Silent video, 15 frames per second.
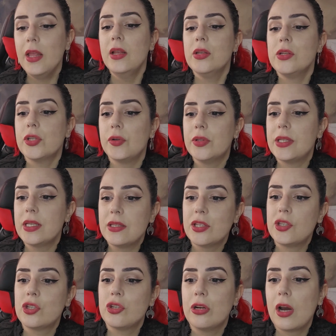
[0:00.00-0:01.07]
So this
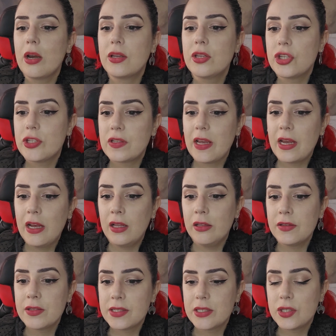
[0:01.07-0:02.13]
church
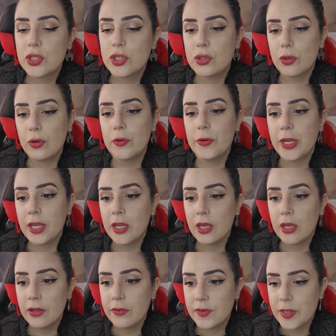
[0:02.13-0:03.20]
tells the story
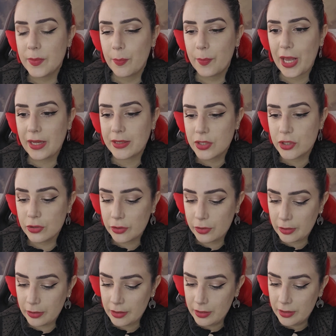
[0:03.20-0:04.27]
of the
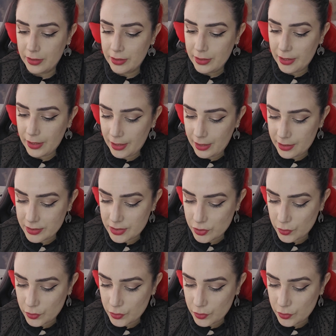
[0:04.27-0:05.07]
battle. I